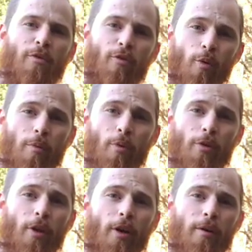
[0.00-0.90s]
Before we
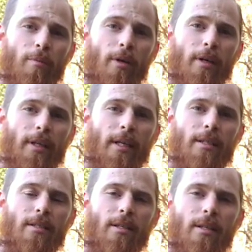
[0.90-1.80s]
bought the home
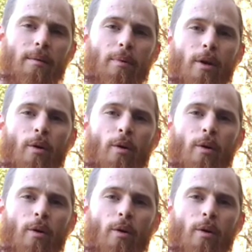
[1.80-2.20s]
biogas setup,